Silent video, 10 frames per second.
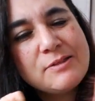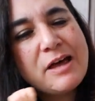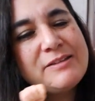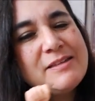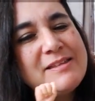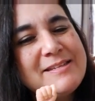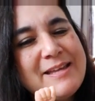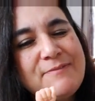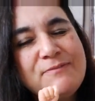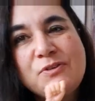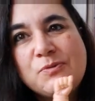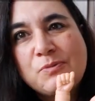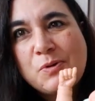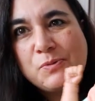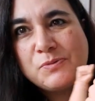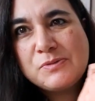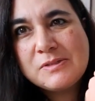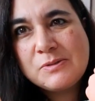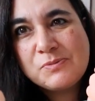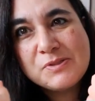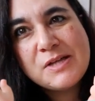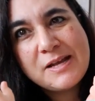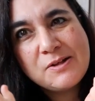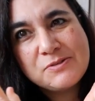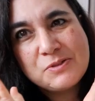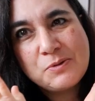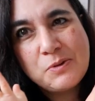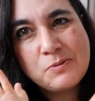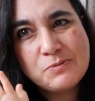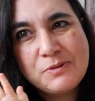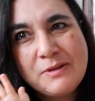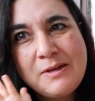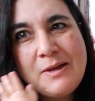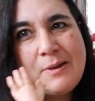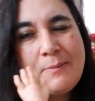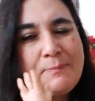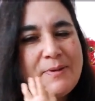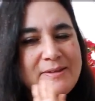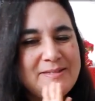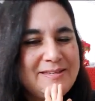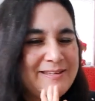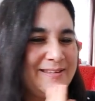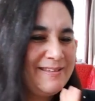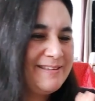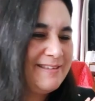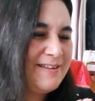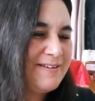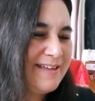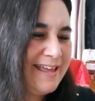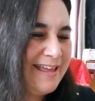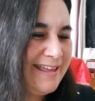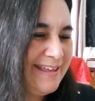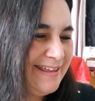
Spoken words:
lot of the Denver Rose, which I also own. But, okay.